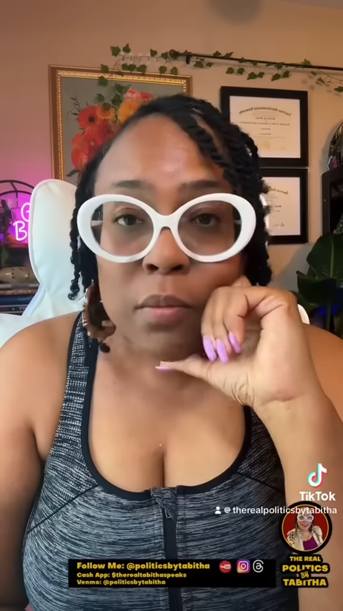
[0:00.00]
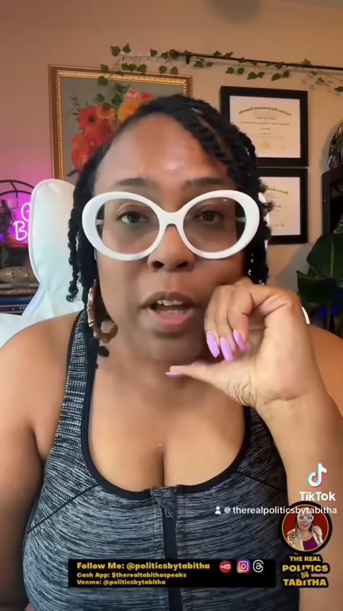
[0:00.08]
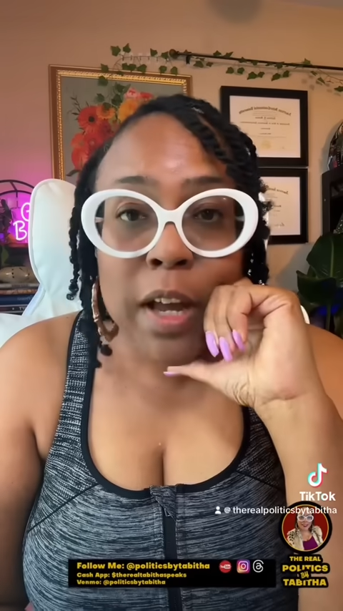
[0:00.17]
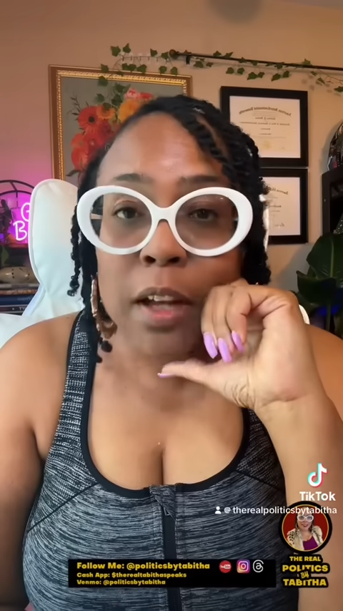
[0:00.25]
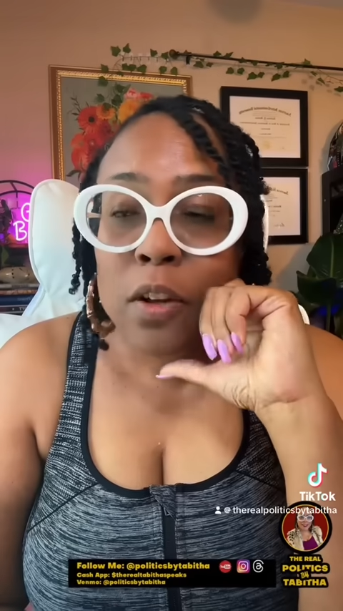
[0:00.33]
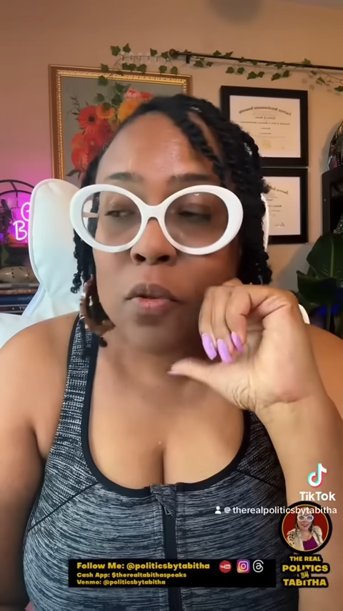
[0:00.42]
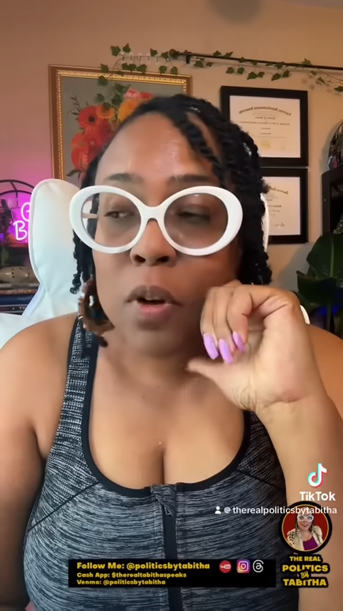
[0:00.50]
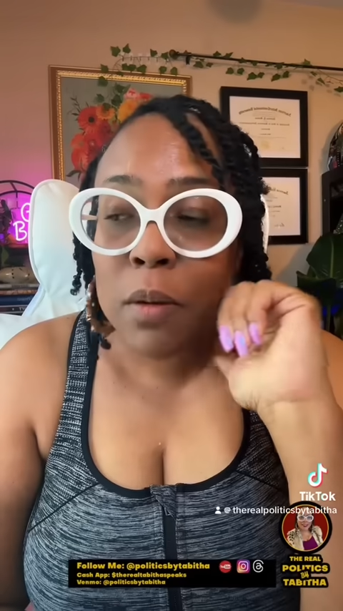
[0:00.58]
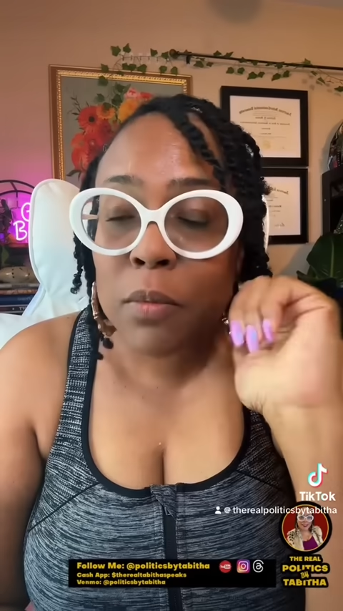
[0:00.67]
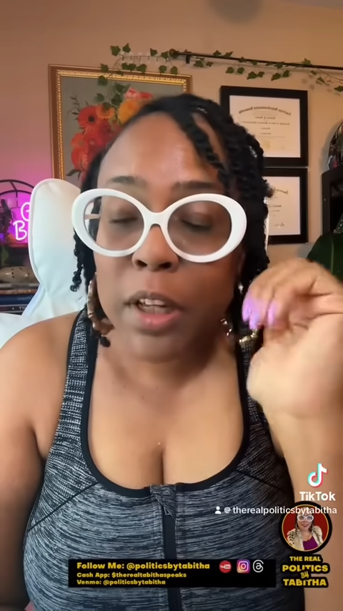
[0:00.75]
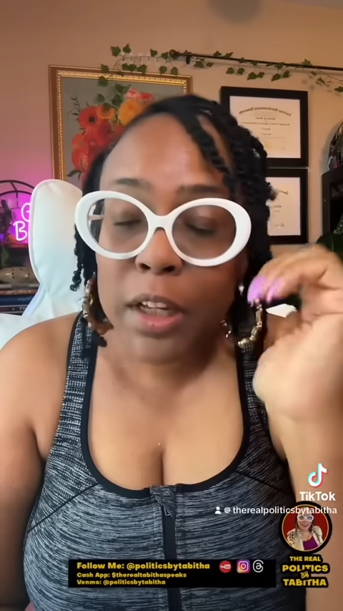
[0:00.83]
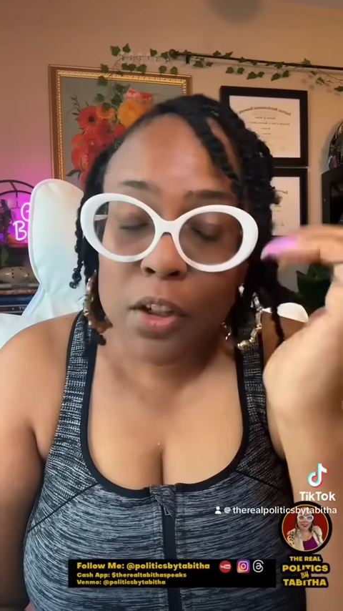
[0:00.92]
I know
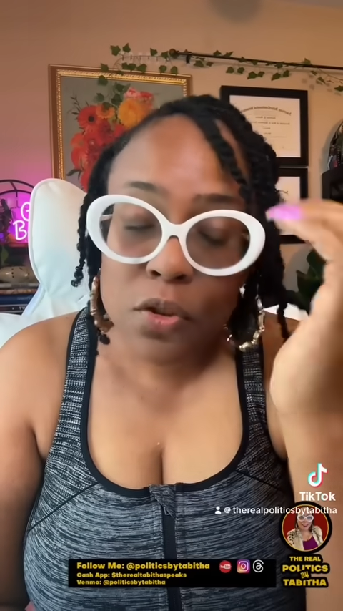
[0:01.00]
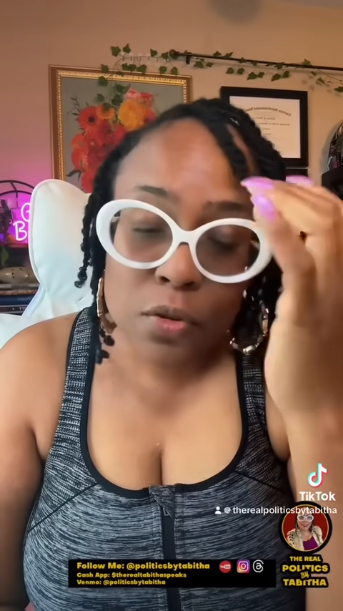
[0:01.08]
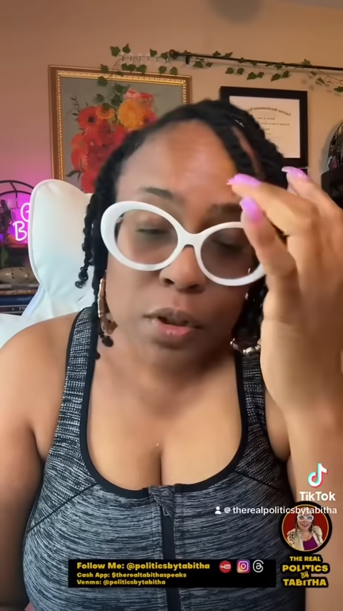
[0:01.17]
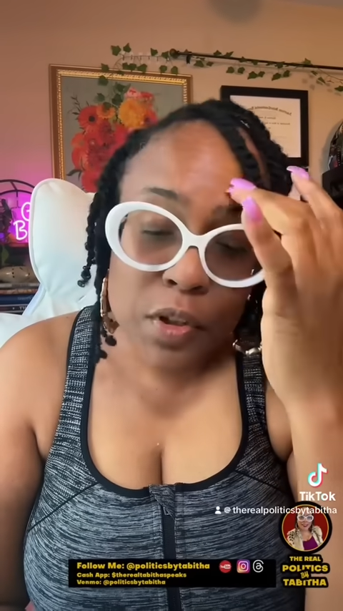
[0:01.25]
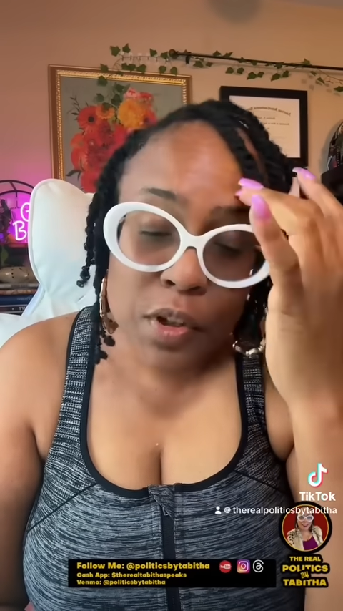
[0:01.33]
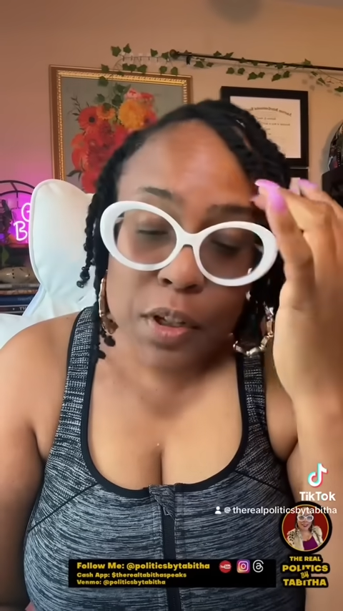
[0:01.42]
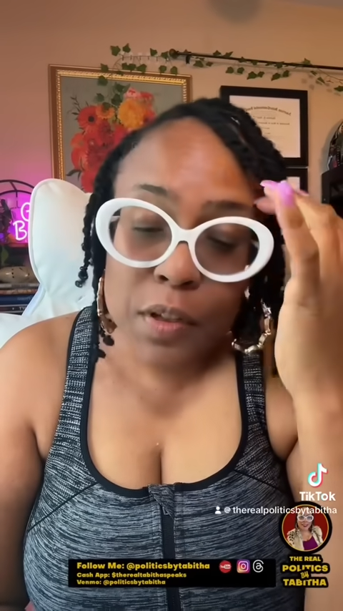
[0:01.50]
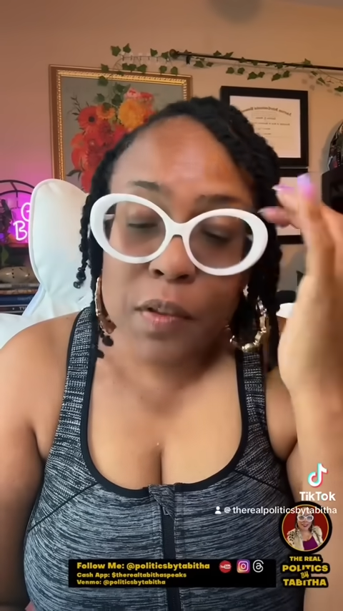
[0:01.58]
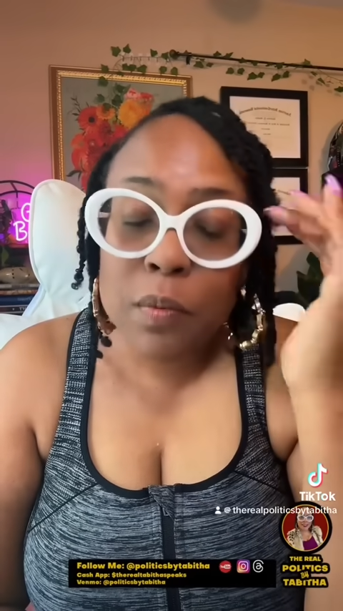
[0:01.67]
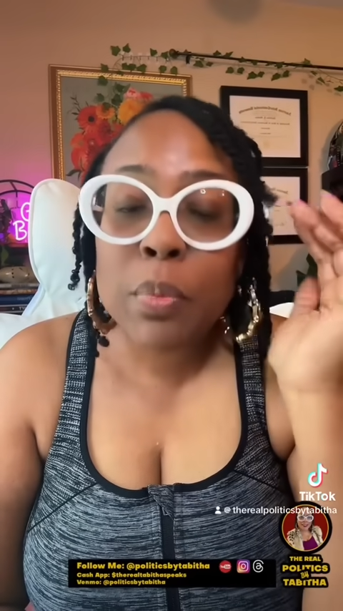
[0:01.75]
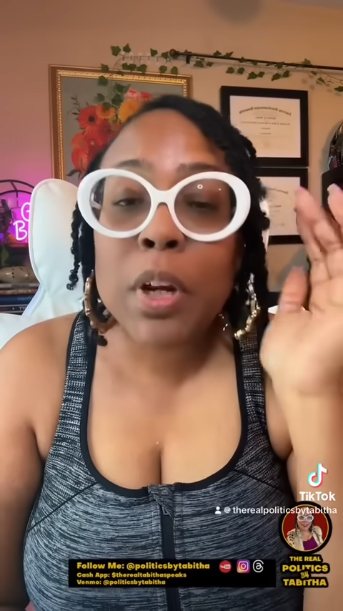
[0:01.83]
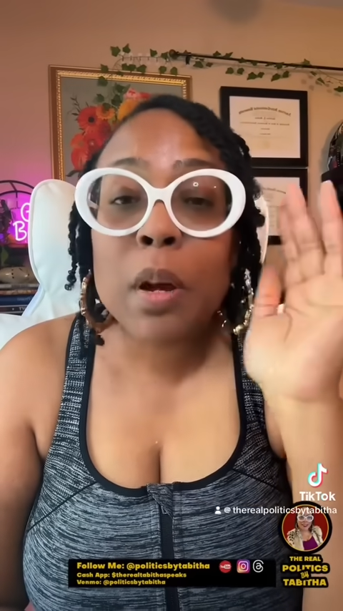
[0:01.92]
I'm late, Georgians,
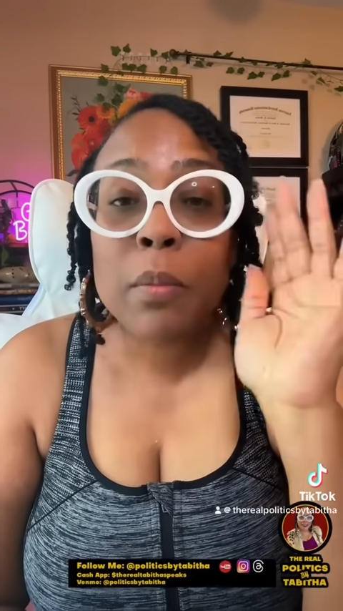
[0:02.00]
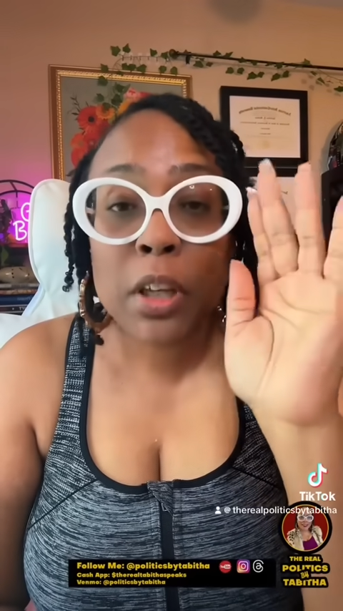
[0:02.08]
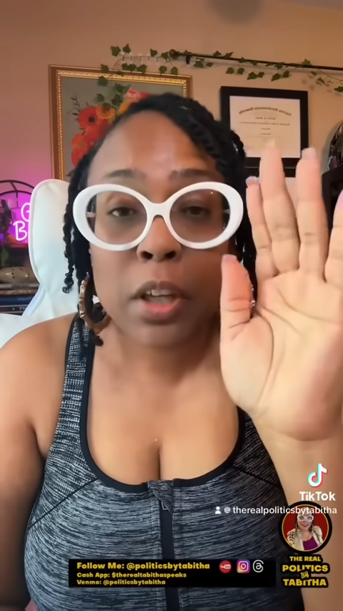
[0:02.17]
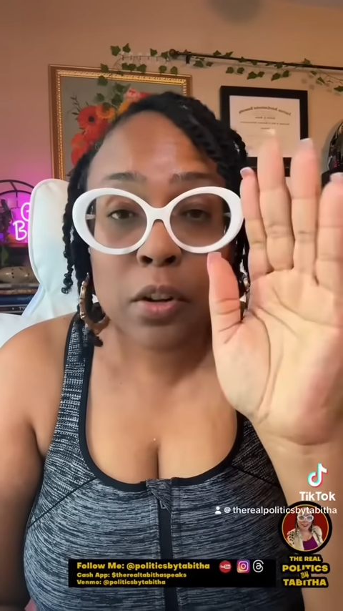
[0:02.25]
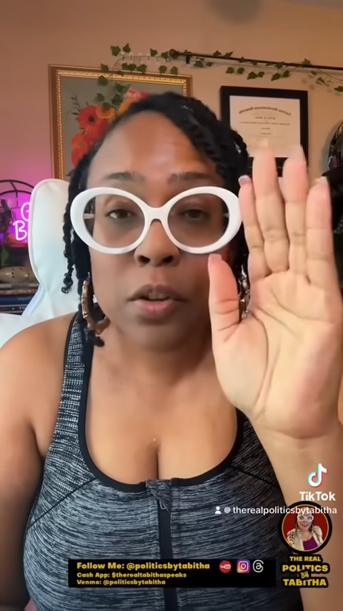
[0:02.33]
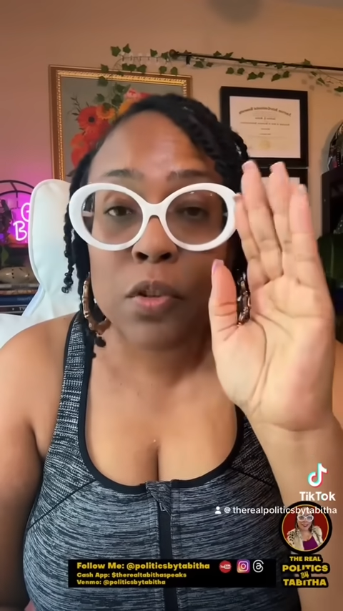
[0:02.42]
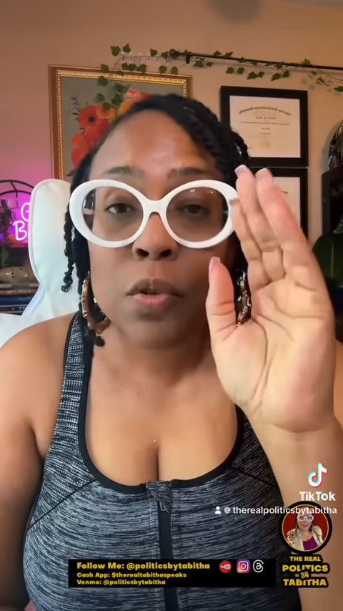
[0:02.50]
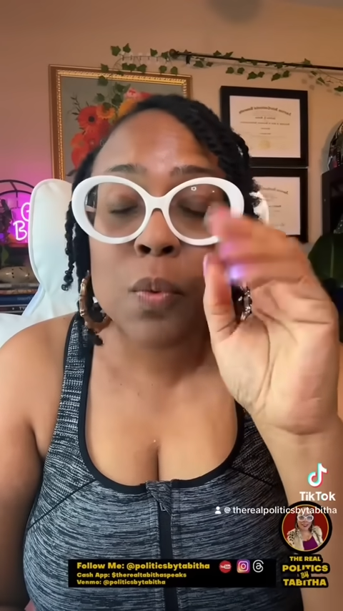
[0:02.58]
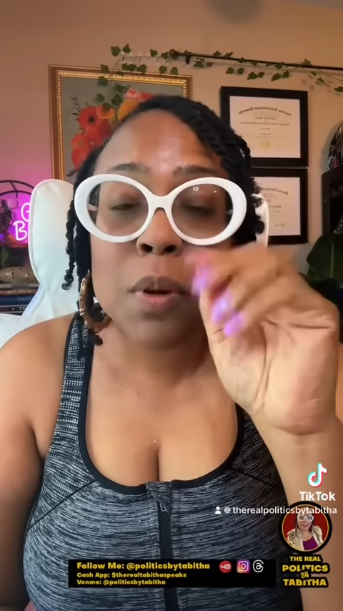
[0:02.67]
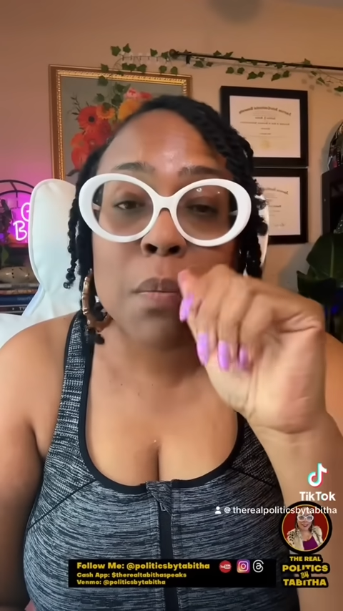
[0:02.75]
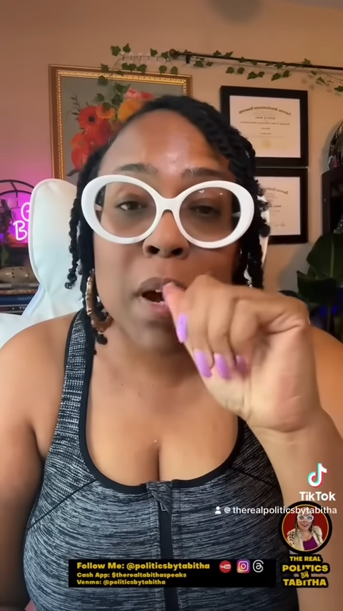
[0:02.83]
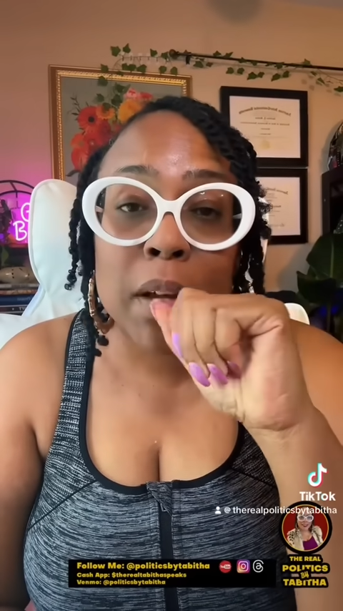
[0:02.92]
but I'm here to
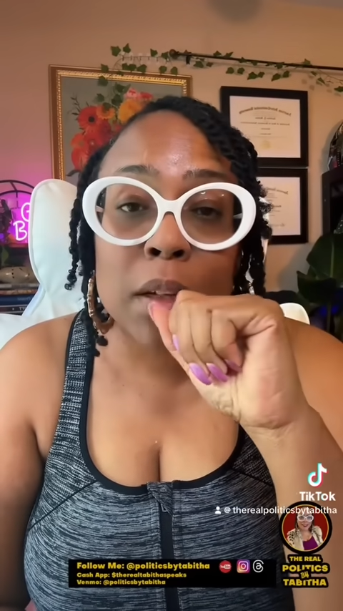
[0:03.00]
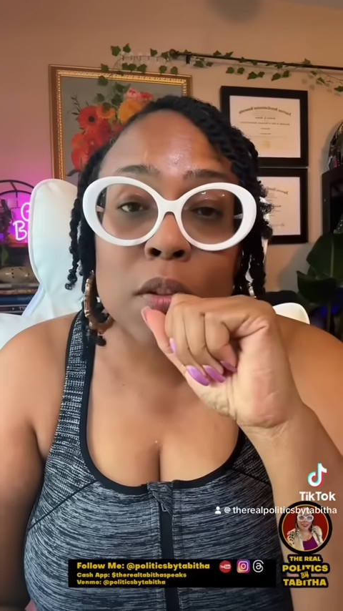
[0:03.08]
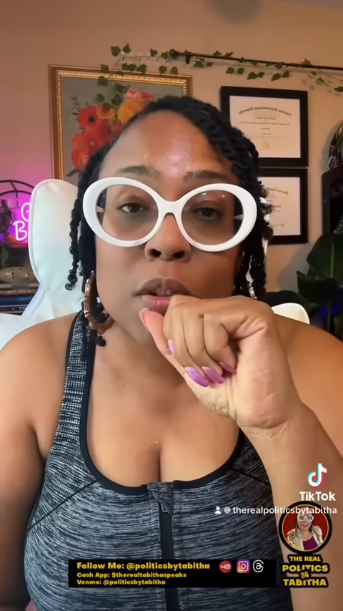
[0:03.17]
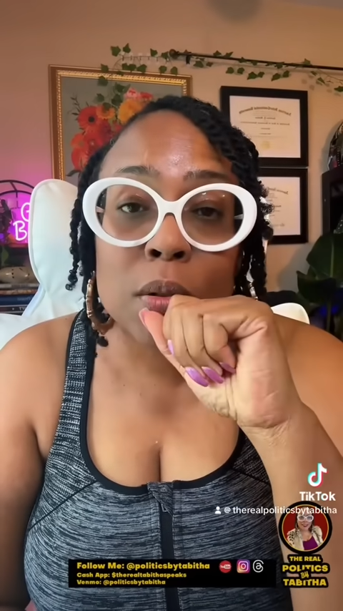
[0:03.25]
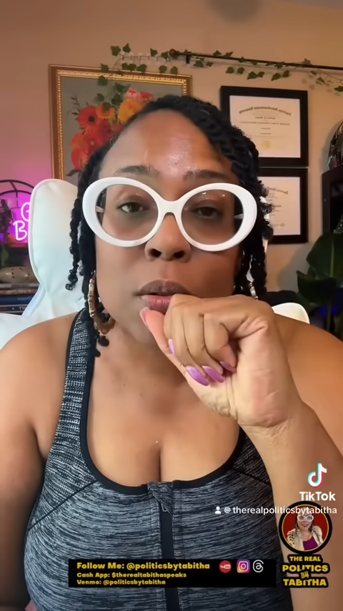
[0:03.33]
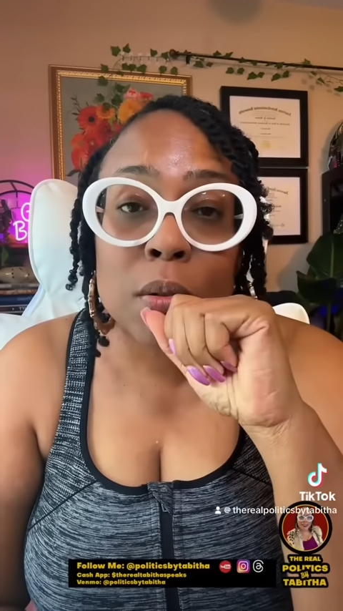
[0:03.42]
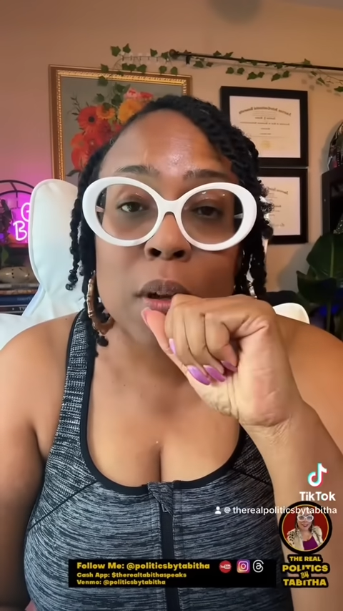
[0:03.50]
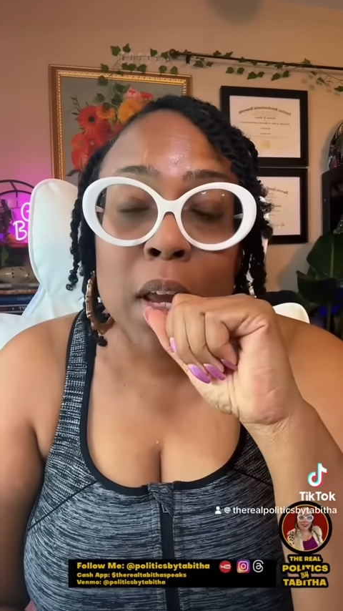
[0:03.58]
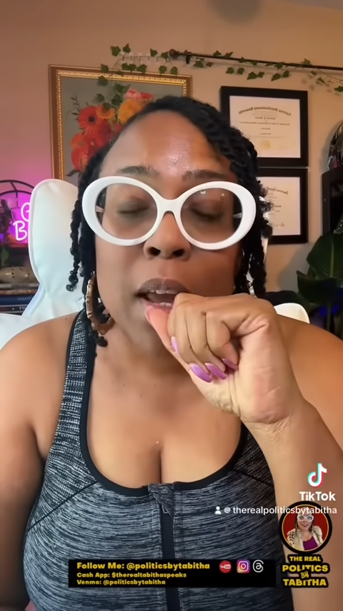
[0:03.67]
remind you